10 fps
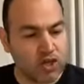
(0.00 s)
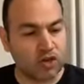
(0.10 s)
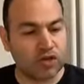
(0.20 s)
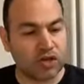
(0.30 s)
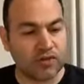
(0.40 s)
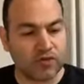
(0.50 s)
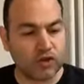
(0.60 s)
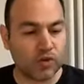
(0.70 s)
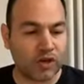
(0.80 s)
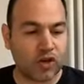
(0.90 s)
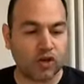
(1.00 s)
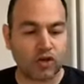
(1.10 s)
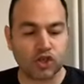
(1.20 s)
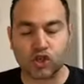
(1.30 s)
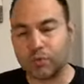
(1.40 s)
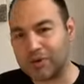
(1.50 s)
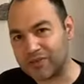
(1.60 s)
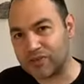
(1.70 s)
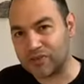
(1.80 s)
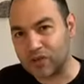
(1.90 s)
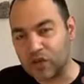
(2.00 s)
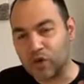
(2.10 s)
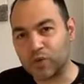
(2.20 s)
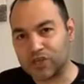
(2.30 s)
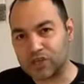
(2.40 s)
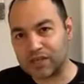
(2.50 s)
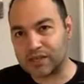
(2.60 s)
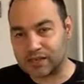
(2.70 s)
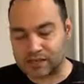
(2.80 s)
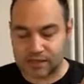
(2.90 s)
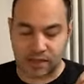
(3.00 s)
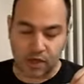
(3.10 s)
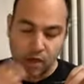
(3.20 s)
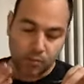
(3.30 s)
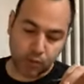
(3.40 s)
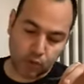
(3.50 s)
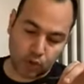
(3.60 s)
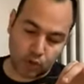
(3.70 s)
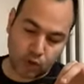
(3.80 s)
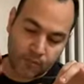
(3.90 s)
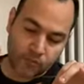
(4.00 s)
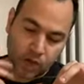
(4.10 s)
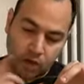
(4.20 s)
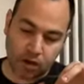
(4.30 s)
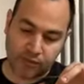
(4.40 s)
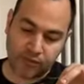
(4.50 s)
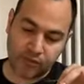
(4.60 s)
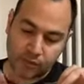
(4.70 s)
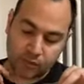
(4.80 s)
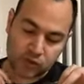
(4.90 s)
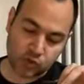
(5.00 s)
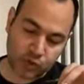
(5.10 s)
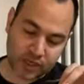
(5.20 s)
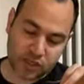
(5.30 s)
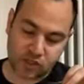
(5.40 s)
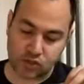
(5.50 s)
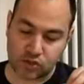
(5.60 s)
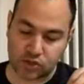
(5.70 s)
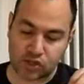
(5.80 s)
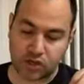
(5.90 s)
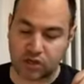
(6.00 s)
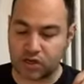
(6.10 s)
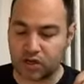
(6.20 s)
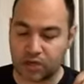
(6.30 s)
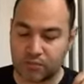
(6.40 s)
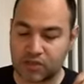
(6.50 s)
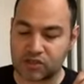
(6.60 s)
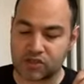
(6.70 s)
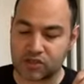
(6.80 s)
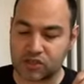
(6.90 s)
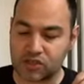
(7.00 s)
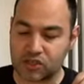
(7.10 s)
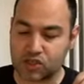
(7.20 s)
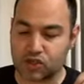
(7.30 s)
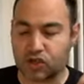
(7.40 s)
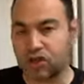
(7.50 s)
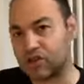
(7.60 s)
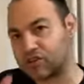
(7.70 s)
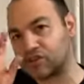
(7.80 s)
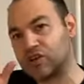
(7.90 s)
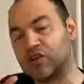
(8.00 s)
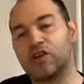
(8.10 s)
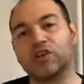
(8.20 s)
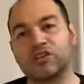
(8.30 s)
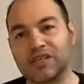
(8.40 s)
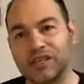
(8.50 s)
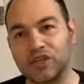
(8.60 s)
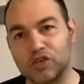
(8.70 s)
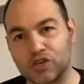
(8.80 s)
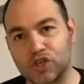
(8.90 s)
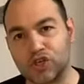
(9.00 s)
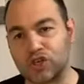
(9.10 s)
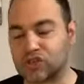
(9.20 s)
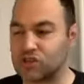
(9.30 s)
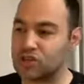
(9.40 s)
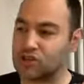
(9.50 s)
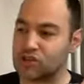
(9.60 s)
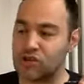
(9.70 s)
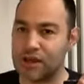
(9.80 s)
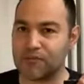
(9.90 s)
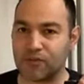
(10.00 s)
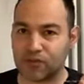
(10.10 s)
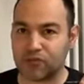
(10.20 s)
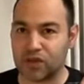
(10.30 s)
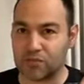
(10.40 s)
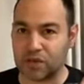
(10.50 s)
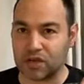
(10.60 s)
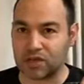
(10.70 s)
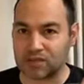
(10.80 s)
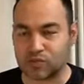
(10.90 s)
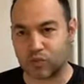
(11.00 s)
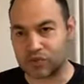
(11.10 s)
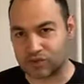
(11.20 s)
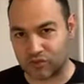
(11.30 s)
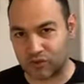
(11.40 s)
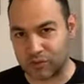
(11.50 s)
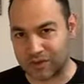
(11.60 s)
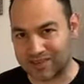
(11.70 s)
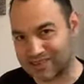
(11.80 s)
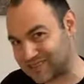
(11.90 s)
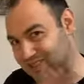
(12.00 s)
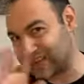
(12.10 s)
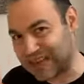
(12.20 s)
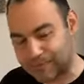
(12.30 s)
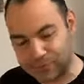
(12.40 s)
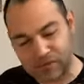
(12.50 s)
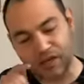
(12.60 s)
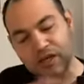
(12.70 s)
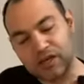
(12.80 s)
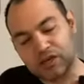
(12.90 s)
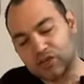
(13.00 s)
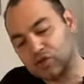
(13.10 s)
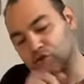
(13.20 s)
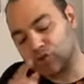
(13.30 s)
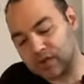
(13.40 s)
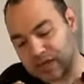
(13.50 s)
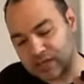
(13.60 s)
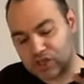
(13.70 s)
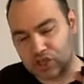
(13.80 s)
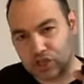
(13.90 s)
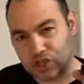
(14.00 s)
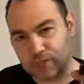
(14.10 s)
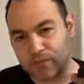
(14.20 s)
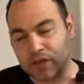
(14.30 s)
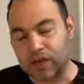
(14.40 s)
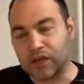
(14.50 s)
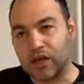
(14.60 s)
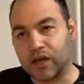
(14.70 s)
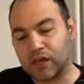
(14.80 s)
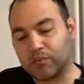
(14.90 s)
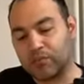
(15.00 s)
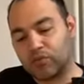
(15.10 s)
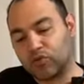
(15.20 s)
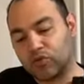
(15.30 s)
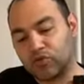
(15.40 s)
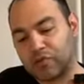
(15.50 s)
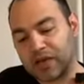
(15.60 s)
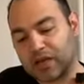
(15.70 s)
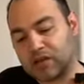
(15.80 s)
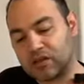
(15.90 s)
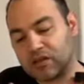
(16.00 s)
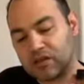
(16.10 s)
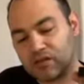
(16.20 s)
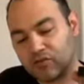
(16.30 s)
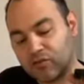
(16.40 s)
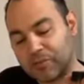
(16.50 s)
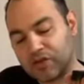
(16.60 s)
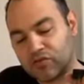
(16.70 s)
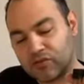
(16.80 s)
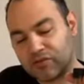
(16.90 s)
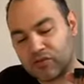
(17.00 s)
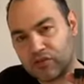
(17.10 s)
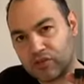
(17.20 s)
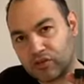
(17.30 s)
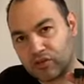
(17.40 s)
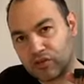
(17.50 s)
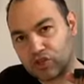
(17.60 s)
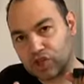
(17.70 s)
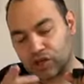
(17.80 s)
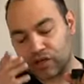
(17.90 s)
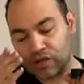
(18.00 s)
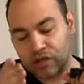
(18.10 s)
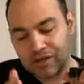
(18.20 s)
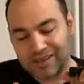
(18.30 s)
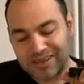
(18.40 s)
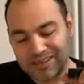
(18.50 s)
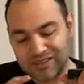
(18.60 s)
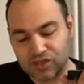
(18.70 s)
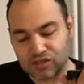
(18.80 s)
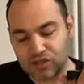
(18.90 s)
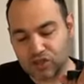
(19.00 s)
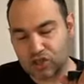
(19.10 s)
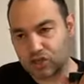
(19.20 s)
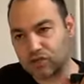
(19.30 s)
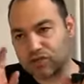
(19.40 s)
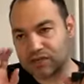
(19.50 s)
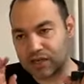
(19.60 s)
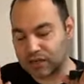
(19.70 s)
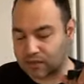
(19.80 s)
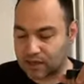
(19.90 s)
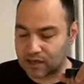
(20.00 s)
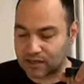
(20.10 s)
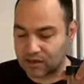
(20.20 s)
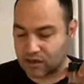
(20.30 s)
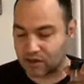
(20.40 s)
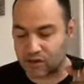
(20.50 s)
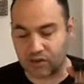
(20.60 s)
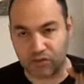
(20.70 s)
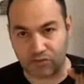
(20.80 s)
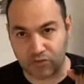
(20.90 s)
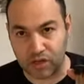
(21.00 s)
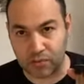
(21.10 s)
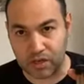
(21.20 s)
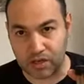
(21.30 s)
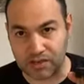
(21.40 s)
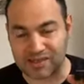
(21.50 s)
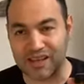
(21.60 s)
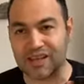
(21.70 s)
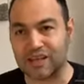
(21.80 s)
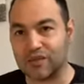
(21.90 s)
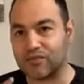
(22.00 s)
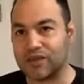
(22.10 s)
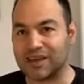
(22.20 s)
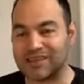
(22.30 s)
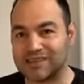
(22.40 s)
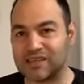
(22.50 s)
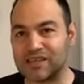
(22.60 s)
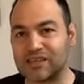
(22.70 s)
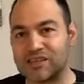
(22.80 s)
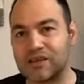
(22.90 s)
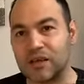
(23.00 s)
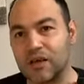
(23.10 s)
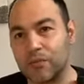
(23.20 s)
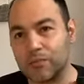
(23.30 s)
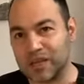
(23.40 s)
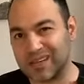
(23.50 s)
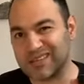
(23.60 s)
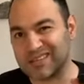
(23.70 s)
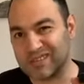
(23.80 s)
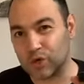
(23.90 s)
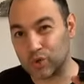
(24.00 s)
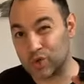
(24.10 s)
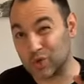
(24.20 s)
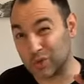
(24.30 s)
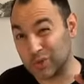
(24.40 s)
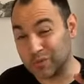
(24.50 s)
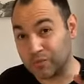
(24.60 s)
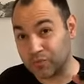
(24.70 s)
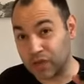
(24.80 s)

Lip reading: you can either do it a hot shot method, which is pour half of the bottle into the chug, into the shot glass, take your shot, time for 3 minutes. Once the 3 minutes has elapsed, do the next shot, or the remainder of the chug into the shot, take that, another 3 minutes, giving that a 6 minute total